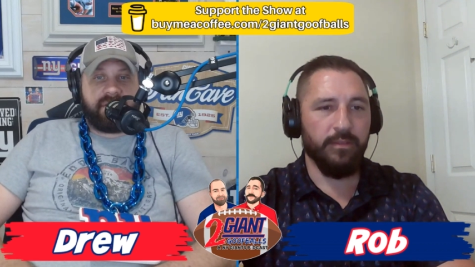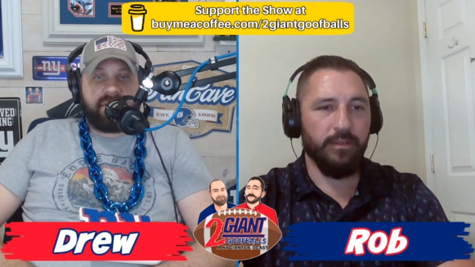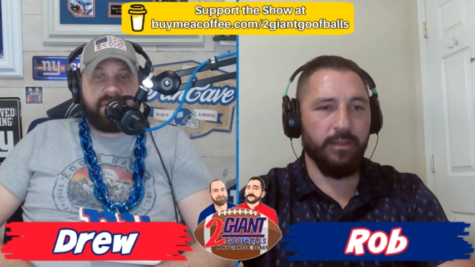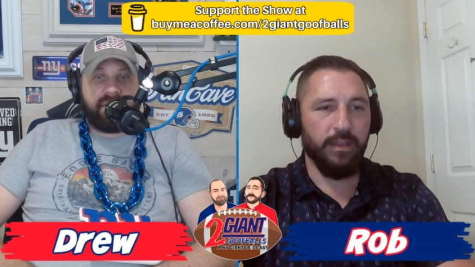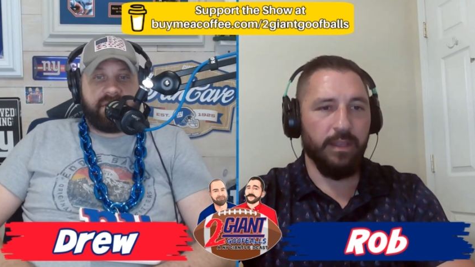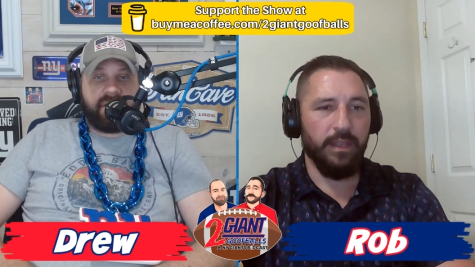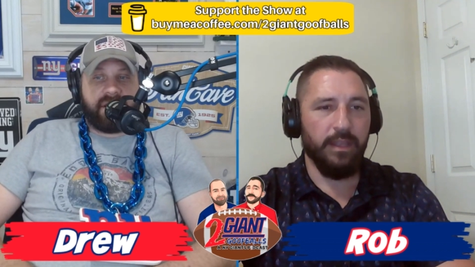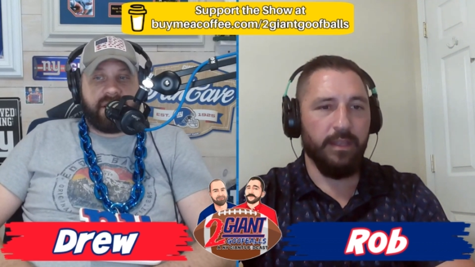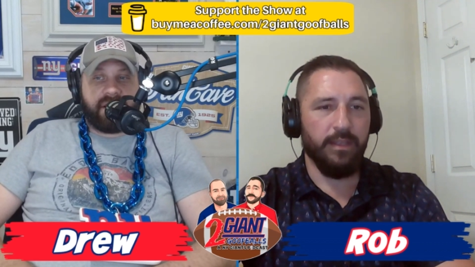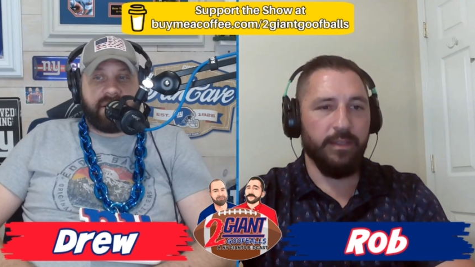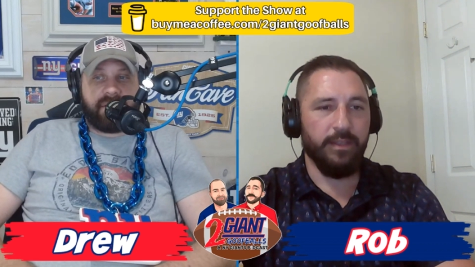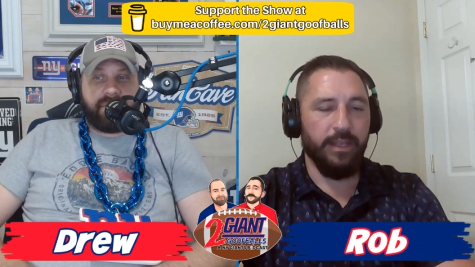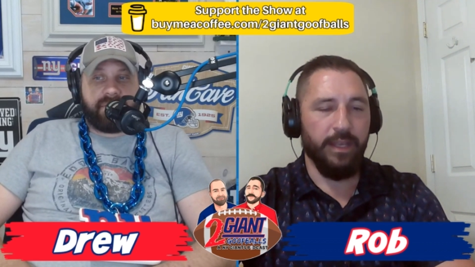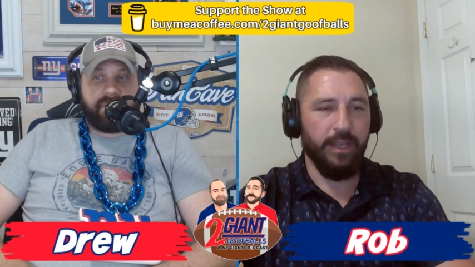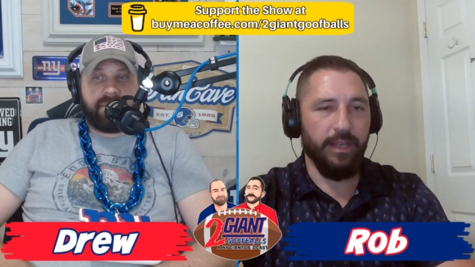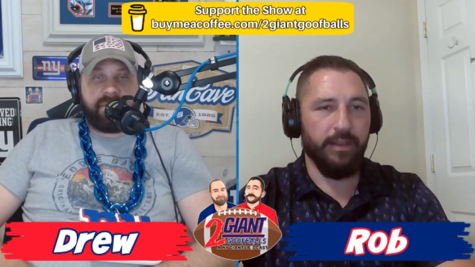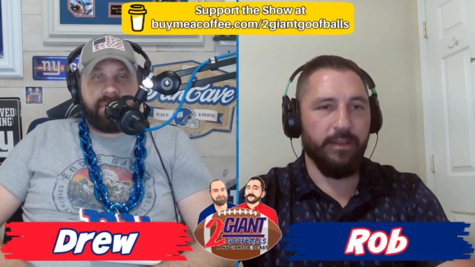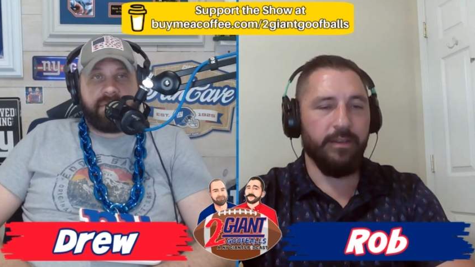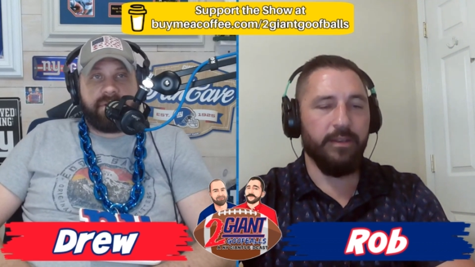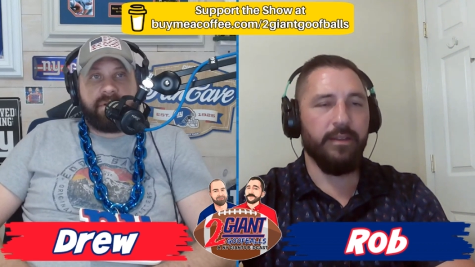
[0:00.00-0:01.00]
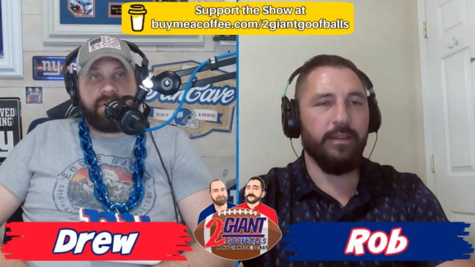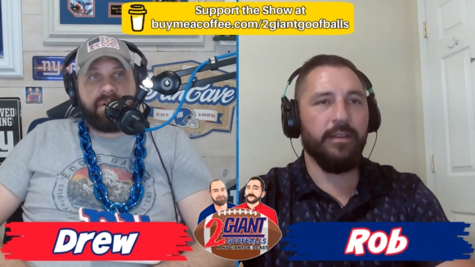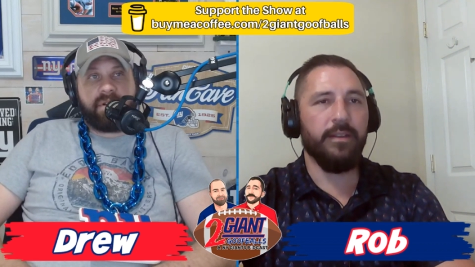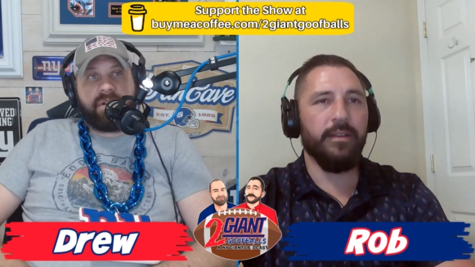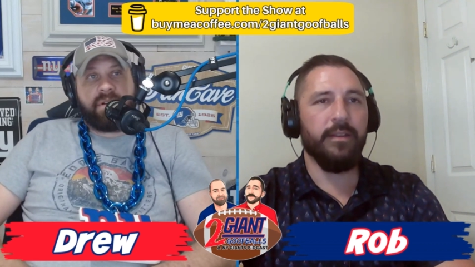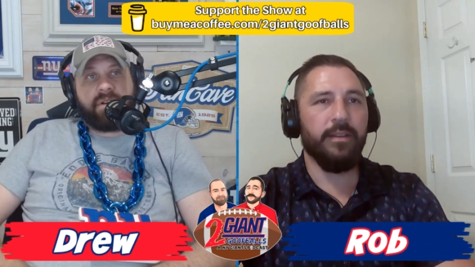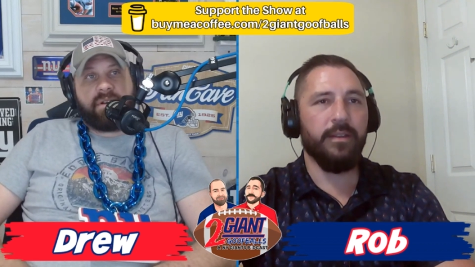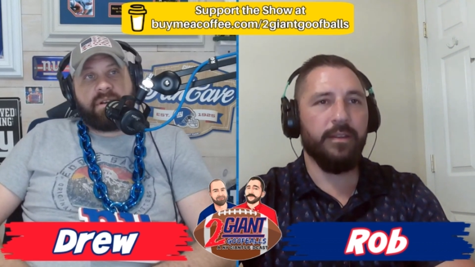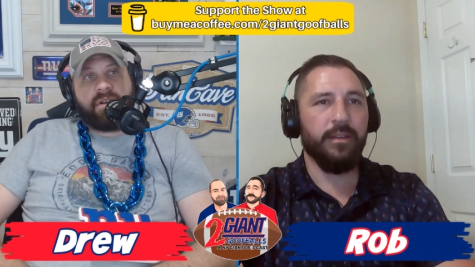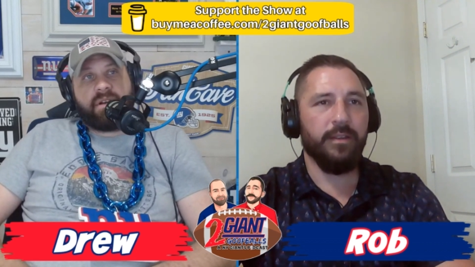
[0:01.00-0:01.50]
Speaker 1: You know.
Speaker 2: Yeah.
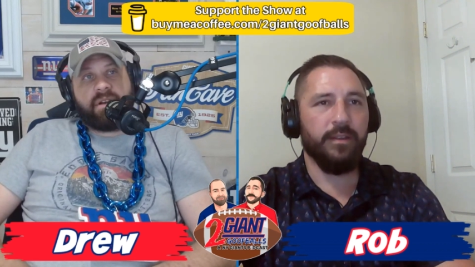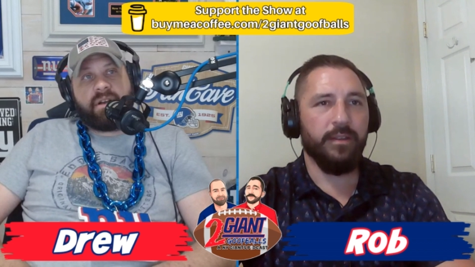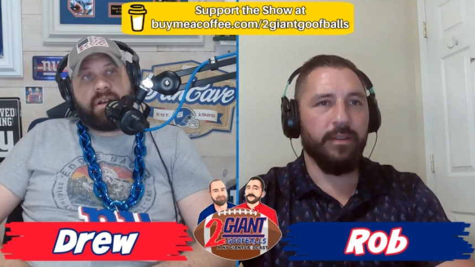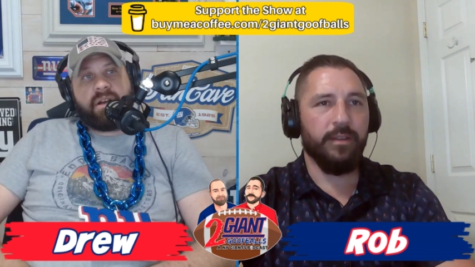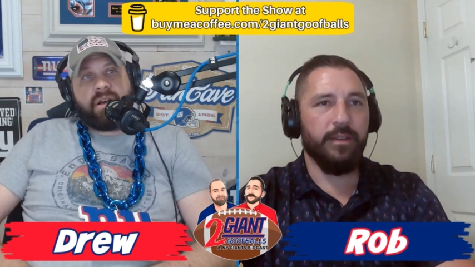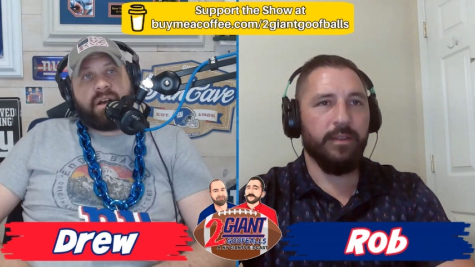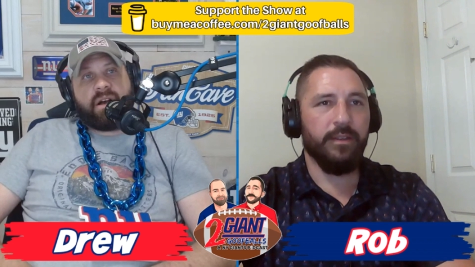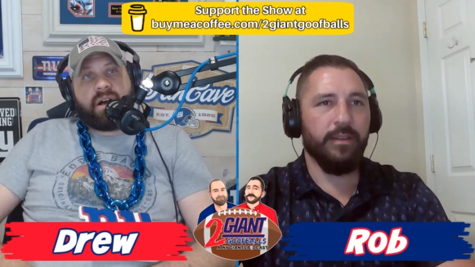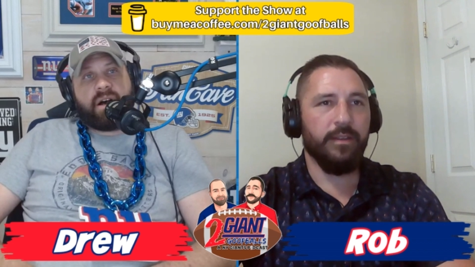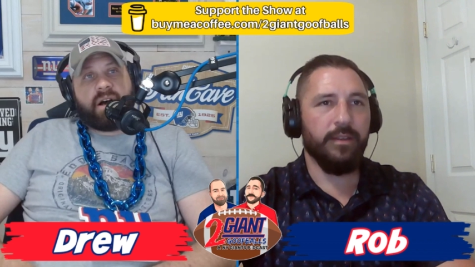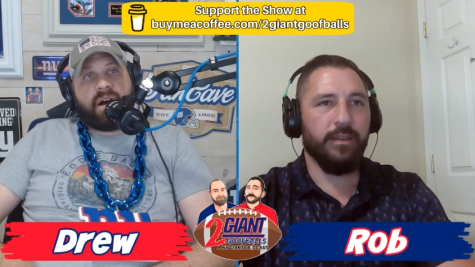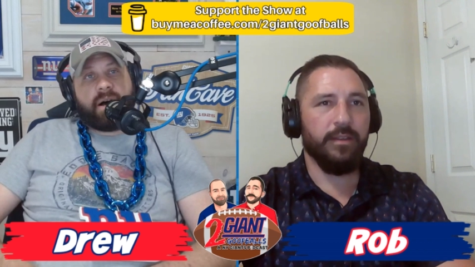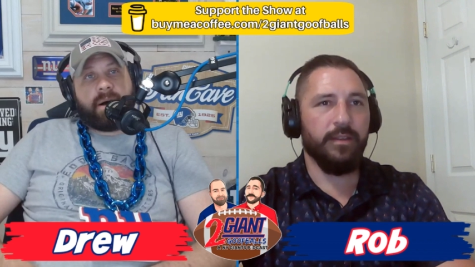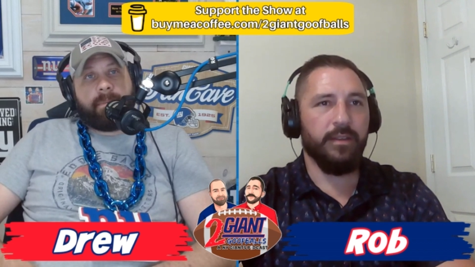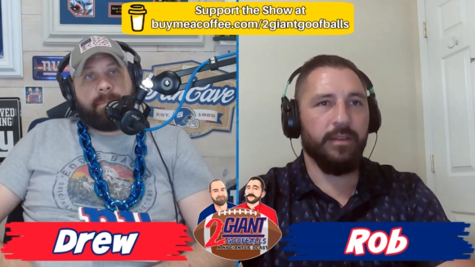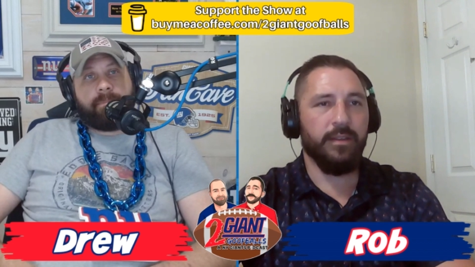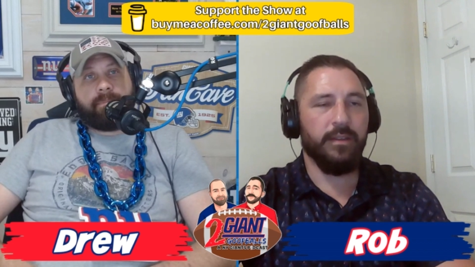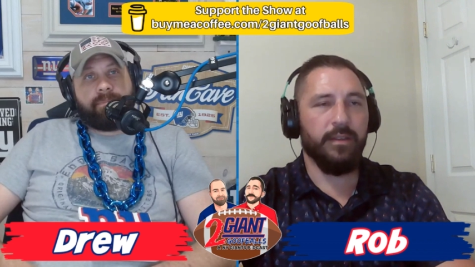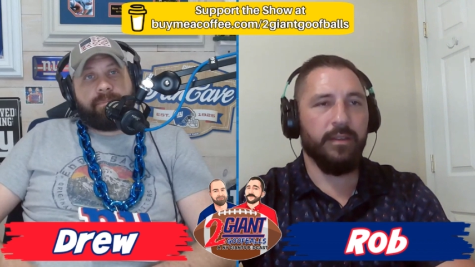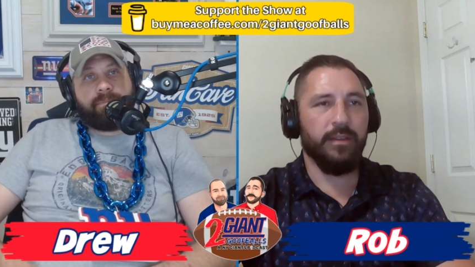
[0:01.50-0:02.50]
Um.